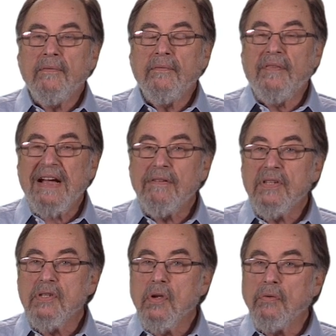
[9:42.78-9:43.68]

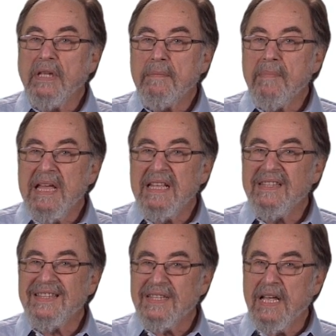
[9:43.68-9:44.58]
Viruses only
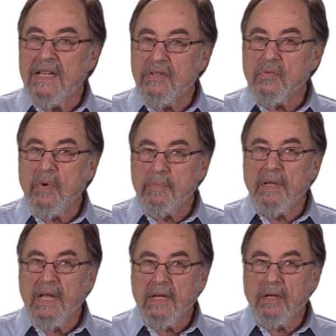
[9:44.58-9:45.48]
made sense when
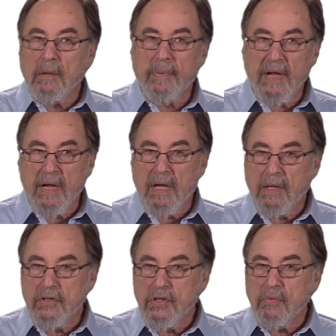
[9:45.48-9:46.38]
molecular
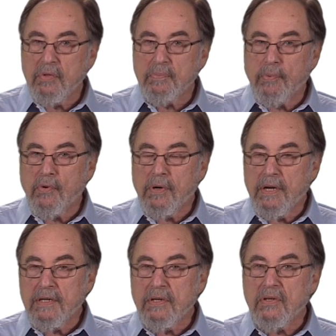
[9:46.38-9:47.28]
biology was born
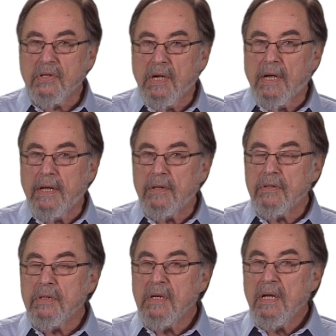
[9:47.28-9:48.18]
as a
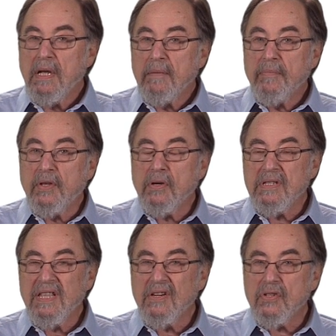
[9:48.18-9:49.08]
science
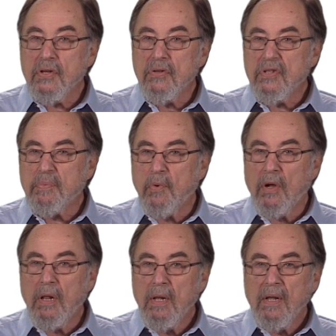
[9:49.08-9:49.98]
because they're so
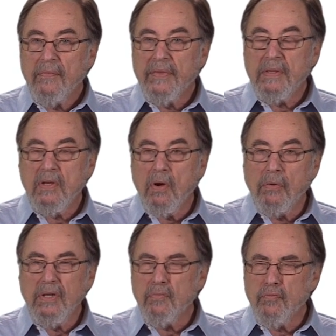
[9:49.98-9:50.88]
small that the
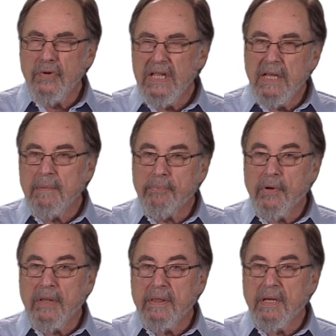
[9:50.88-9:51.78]
only really
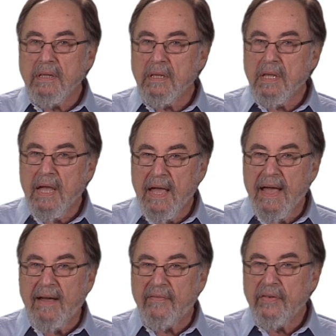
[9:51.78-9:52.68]
important thing that they
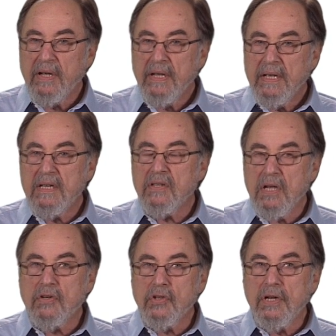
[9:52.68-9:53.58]
have is
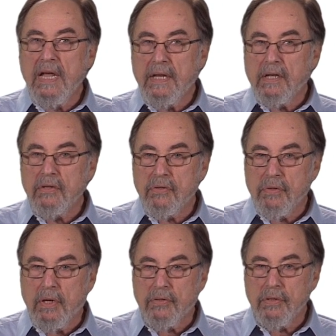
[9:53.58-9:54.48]
their genetic
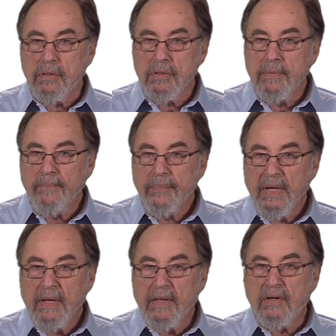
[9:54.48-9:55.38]
instructions,
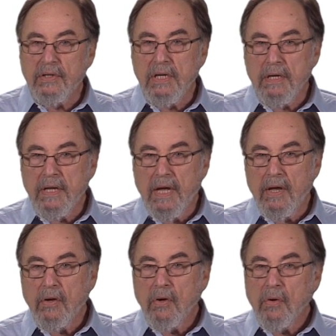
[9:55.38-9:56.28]
their
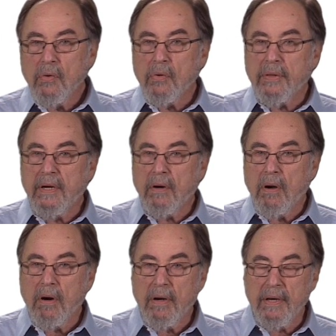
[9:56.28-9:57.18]
DNA or their
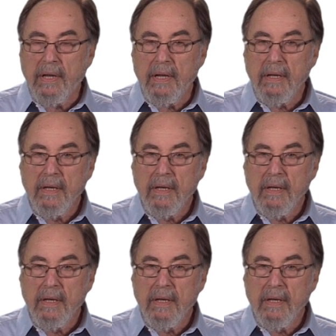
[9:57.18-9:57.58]
RNA.